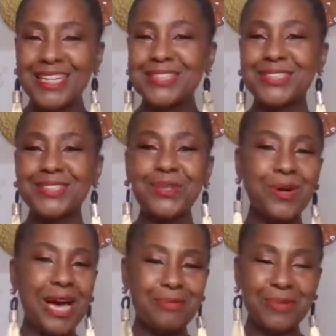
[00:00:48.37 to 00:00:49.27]
So
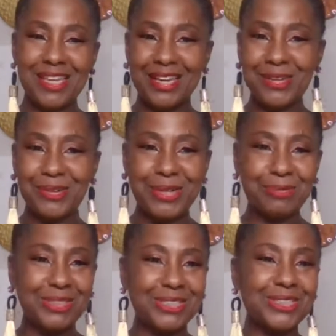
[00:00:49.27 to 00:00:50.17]
happy that you're
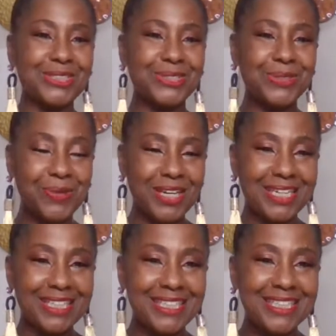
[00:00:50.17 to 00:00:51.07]
able to
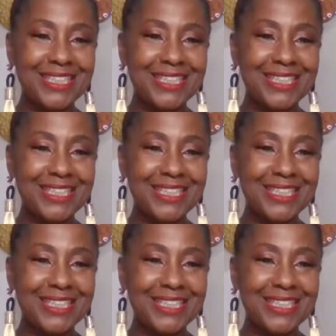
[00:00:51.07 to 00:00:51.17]
join.